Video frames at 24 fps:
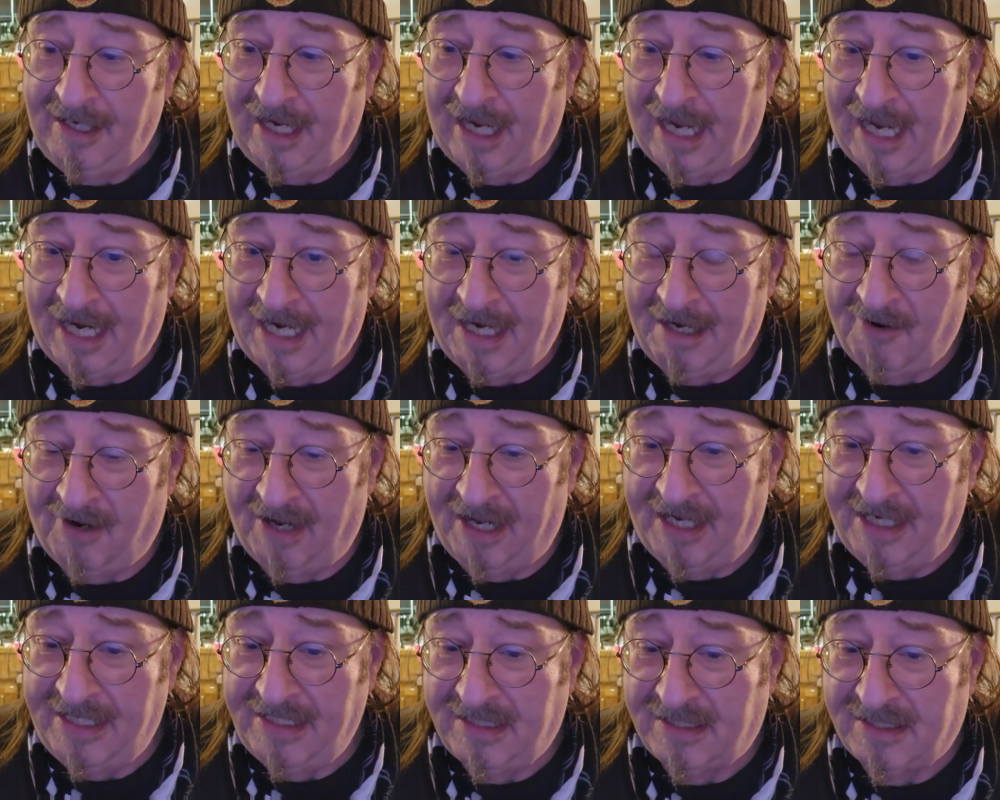
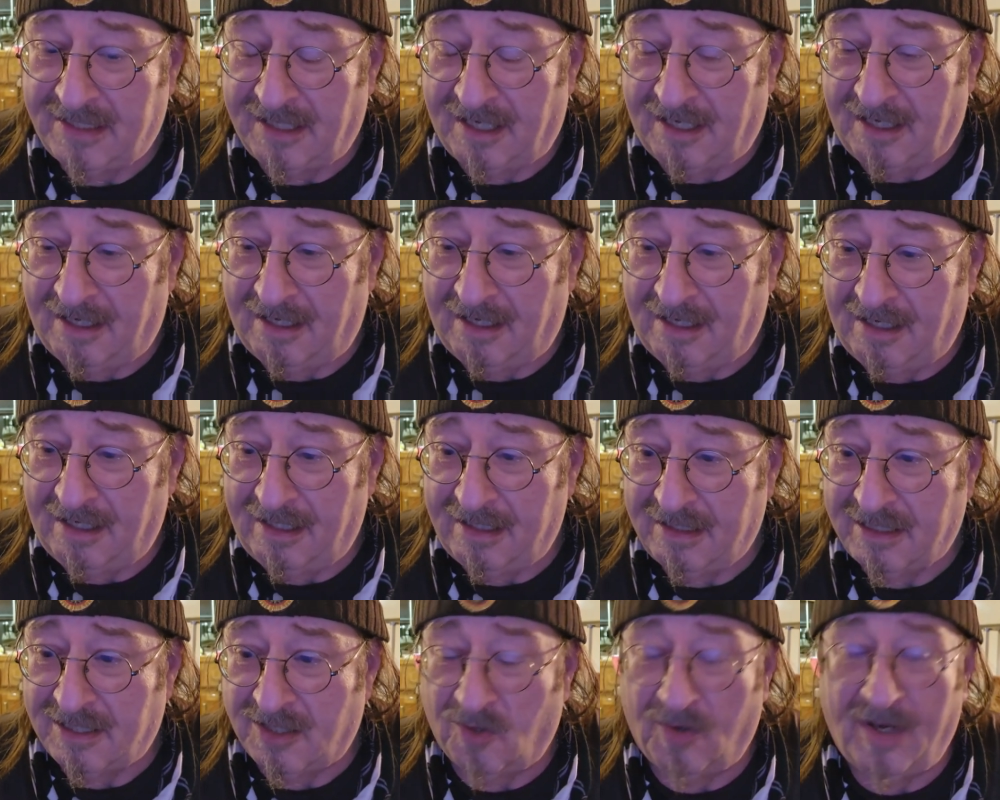Anyways,
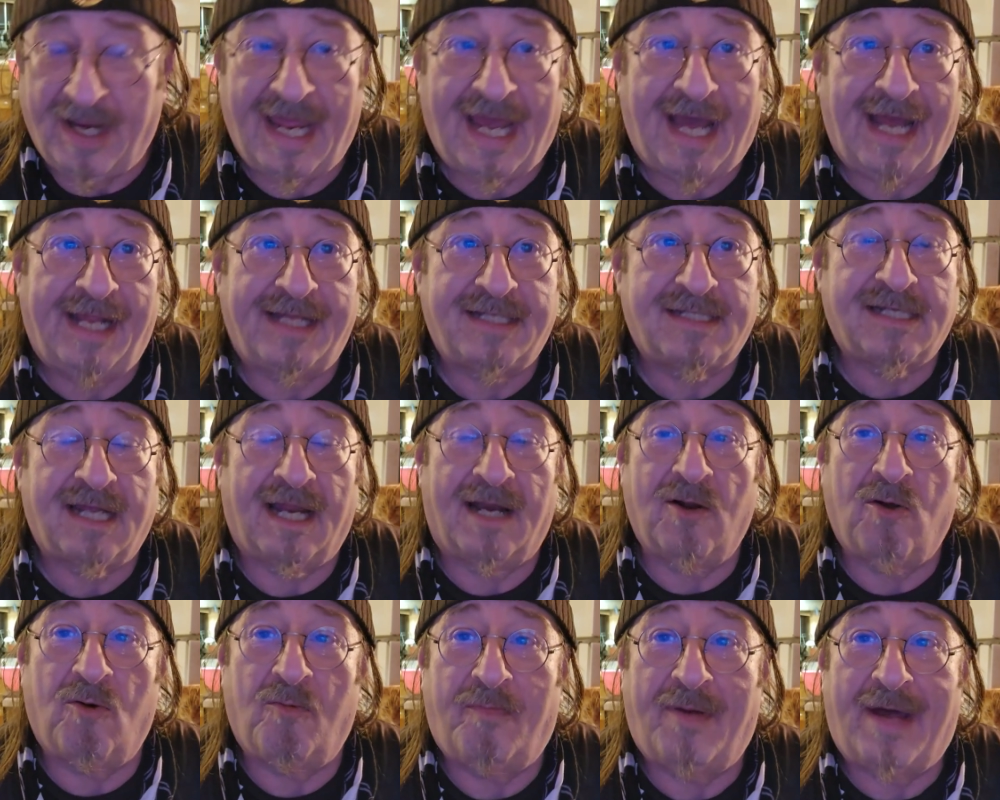so yeah, it's got
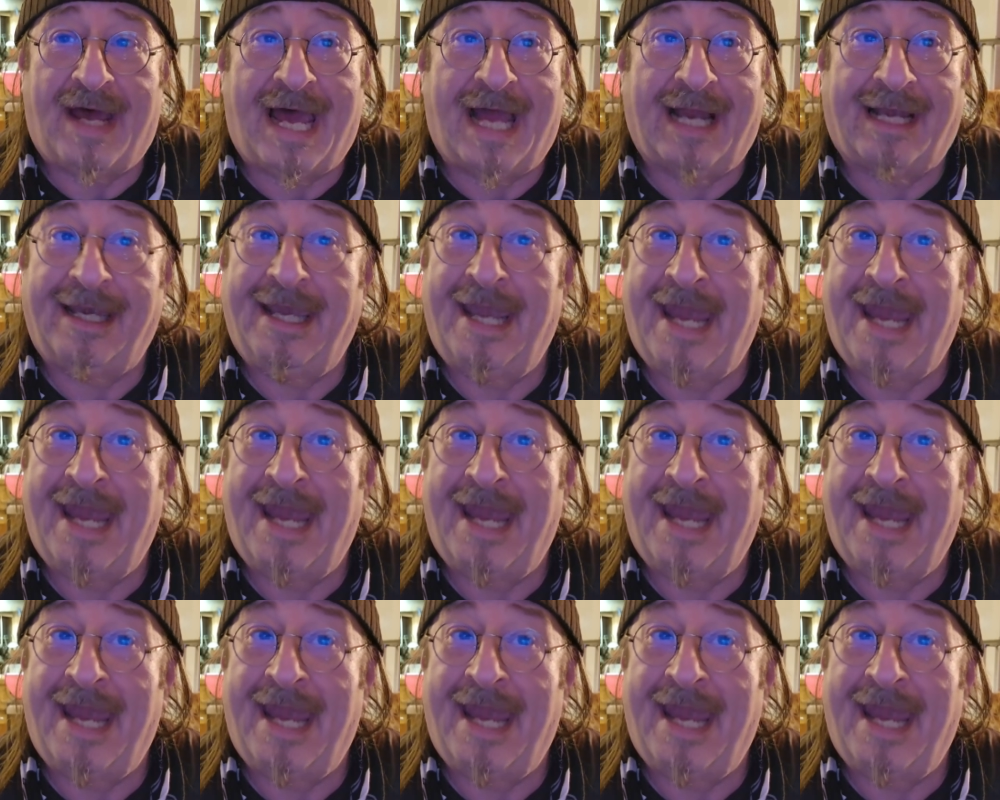to go back.